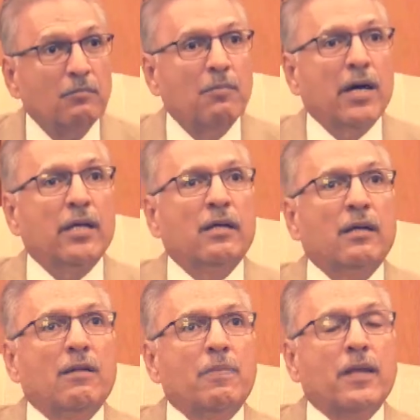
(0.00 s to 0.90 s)
My
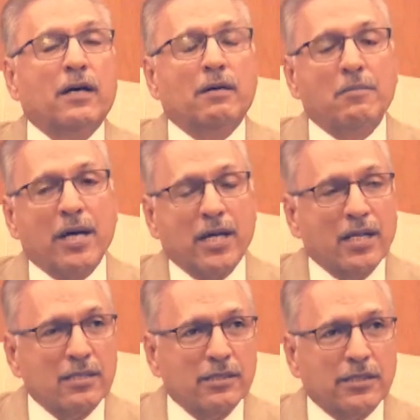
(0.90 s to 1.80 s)

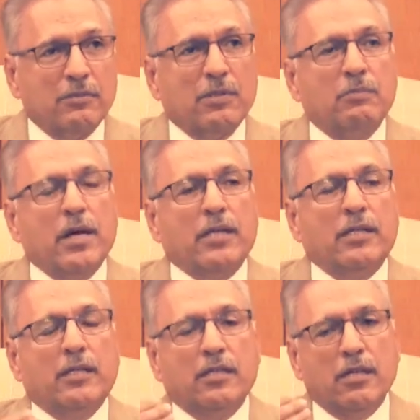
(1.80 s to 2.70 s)
uncles remained back
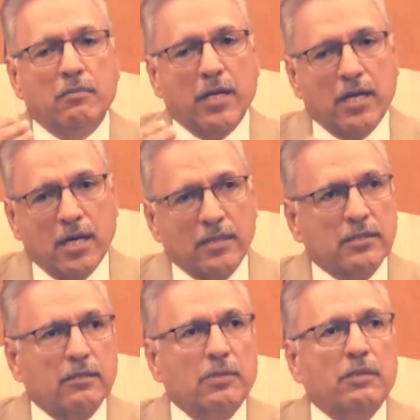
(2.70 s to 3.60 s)
in India. My
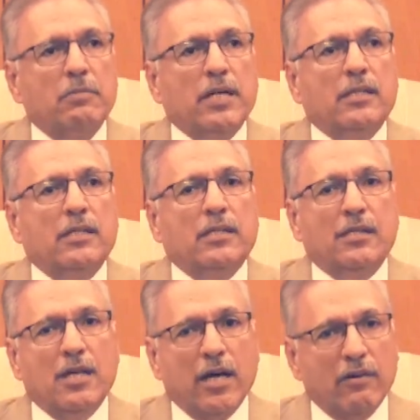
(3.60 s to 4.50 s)
aunts remained back in
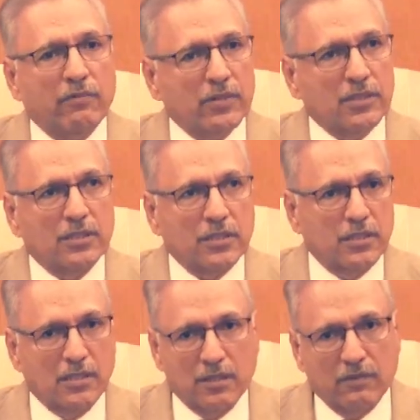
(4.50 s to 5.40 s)
India. I have visited
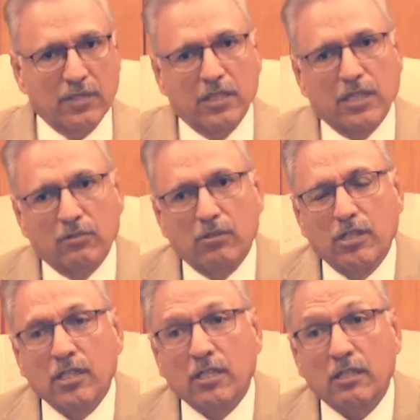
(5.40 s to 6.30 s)
India very
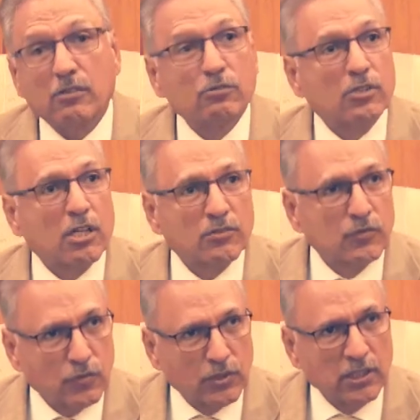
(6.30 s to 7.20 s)
regularly until
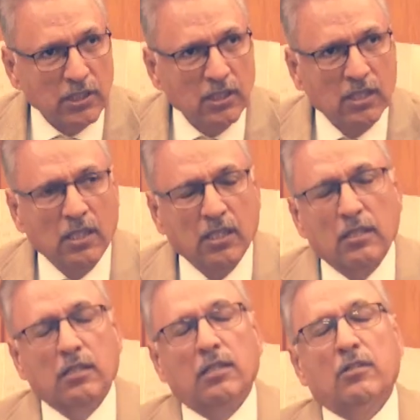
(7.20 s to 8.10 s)
2014
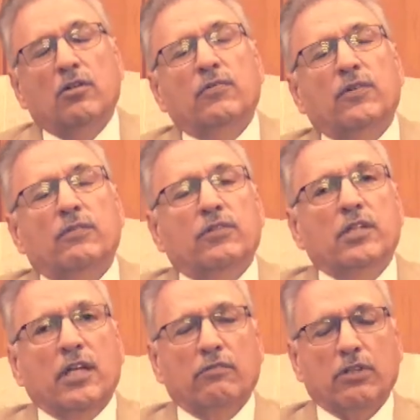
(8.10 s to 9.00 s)
or
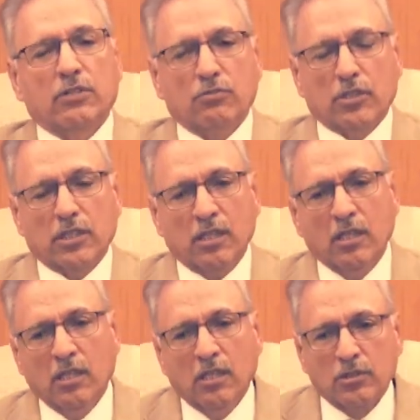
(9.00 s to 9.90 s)
15. I went to India.
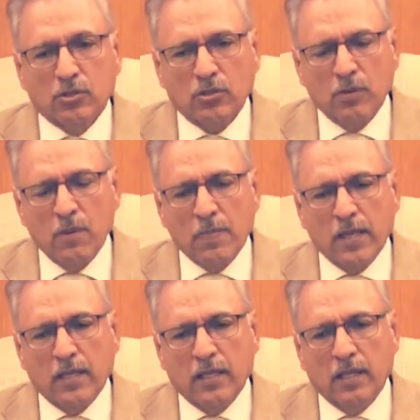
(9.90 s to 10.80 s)
So
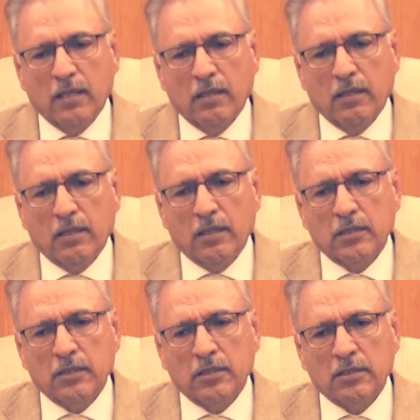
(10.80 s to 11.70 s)

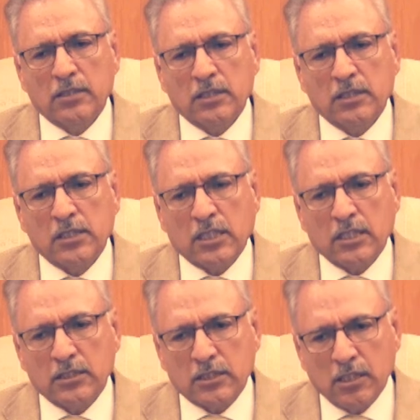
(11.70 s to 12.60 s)
the
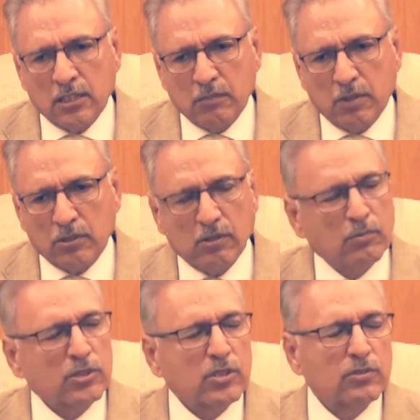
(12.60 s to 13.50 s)
concern about the
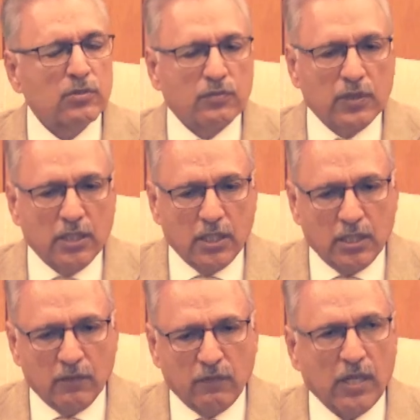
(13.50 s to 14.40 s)
Muslims of
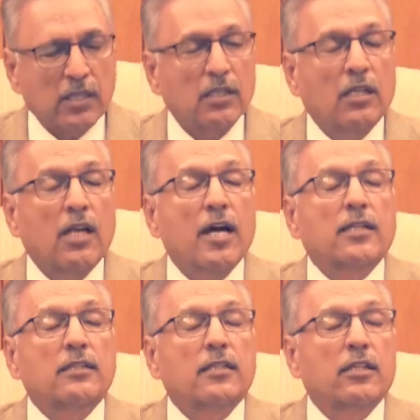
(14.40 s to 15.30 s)
India, in fact, in the
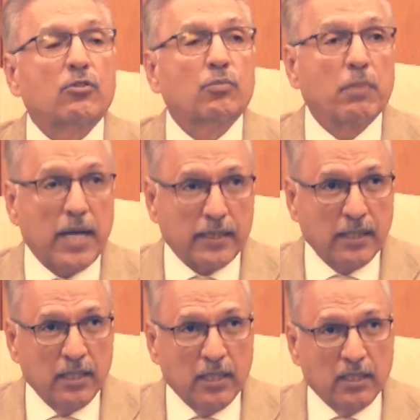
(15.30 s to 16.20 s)
Liaquat Nehru
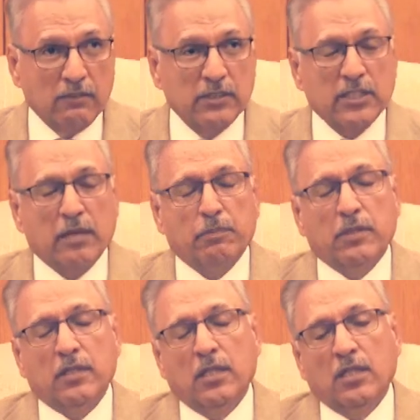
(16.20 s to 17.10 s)
Pact, which
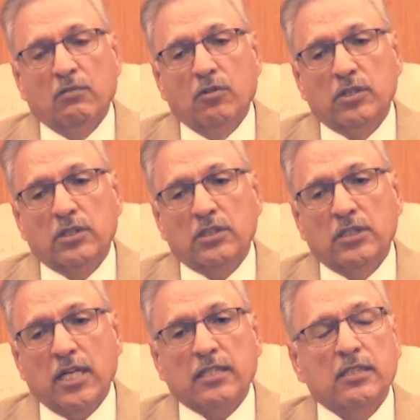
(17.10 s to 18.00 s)
happened, was
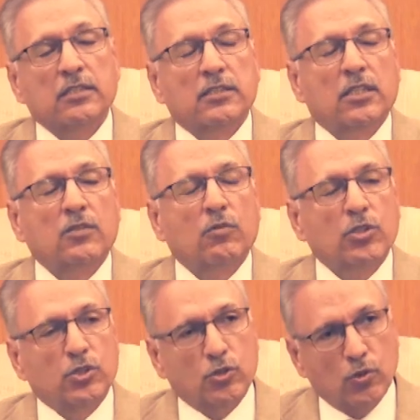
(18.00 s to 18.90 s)
that concern
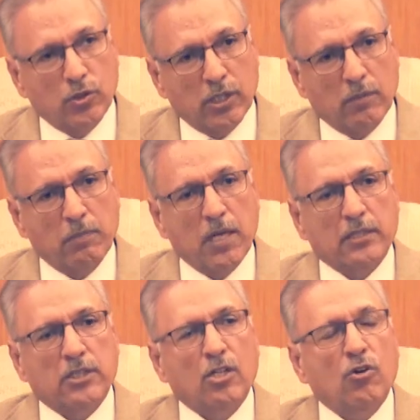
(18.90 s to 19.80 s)
was shown, and
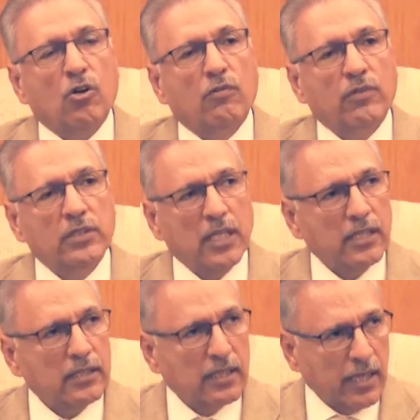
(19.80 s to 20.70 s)
Pakistan always
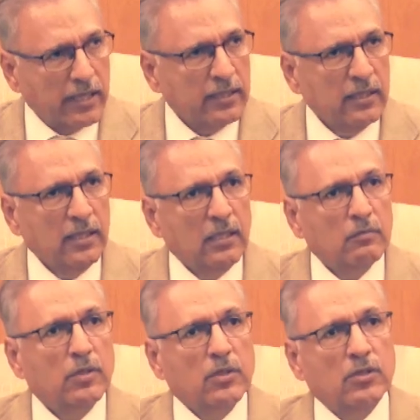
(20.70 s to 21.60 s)
had the right,
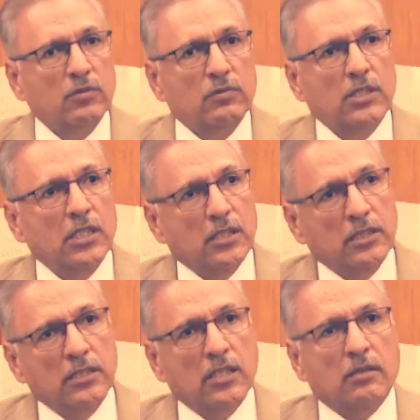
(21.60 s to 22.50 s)
because
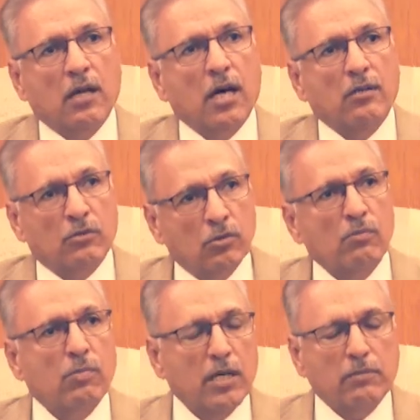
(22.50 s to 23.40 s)
these are our
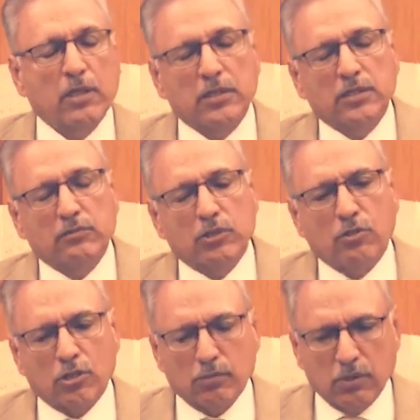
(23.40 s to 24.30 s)
own blood brothers. We
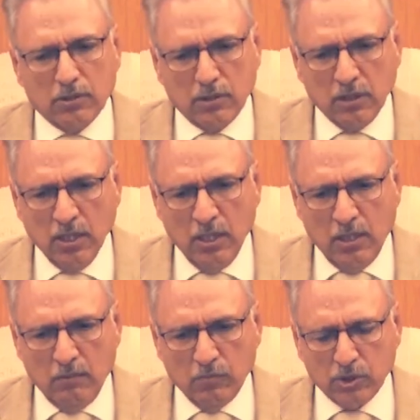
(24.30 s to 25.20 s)
talked about the
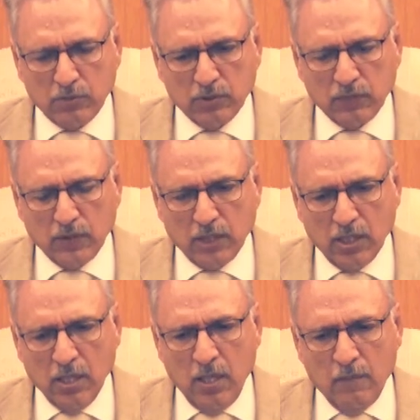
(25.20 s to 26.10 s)
Muslims of
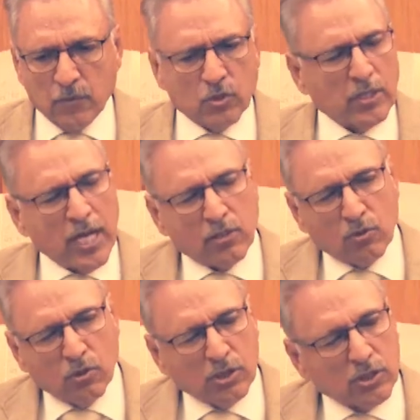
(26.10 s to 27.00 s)
India. So
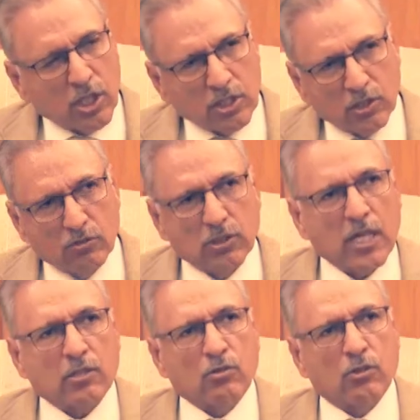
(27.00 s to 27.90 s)
that role is not new.
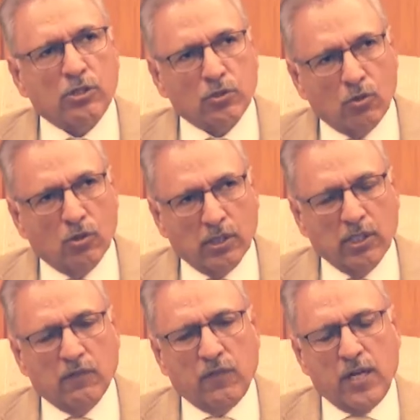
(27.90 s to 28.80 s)
That role is old.
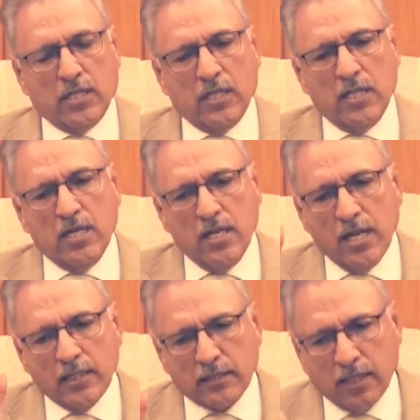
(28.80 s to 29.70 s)
In fact,
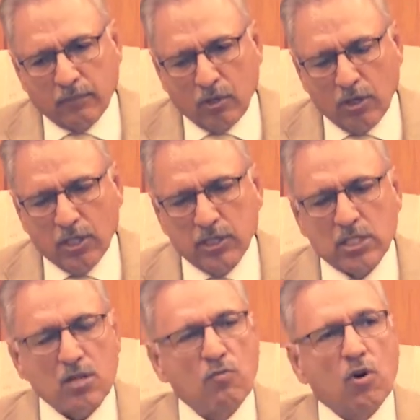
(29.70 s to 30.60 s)
India has kept on
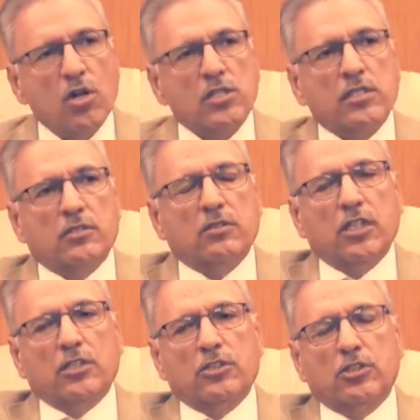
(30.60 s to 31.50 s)
raising walls that
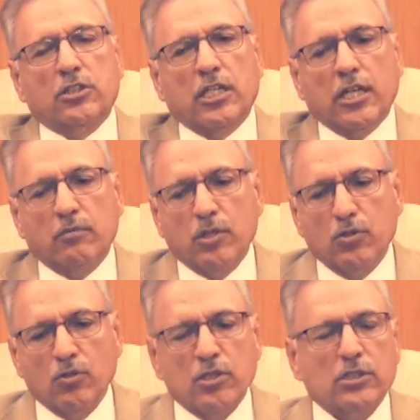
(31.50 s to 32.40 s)
there can be
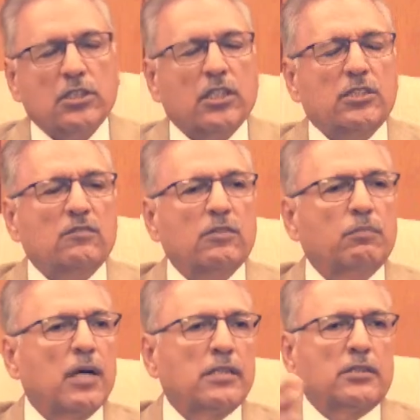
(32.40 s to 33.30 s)
no discussion
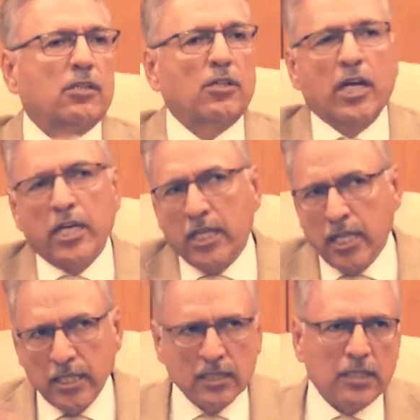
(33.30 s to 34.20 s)
with Pakistan and
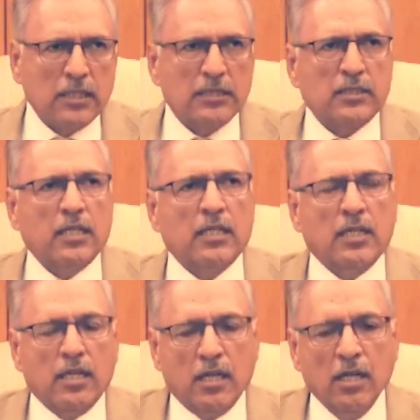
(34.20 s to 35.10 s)
anything inside
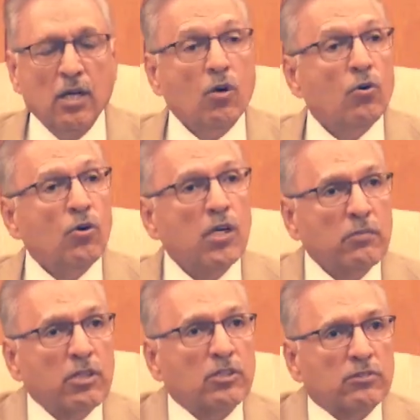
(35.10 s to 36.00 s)
India,
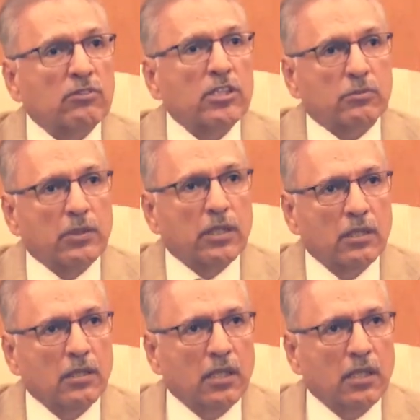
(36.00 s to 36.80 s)
only because of Kashmir.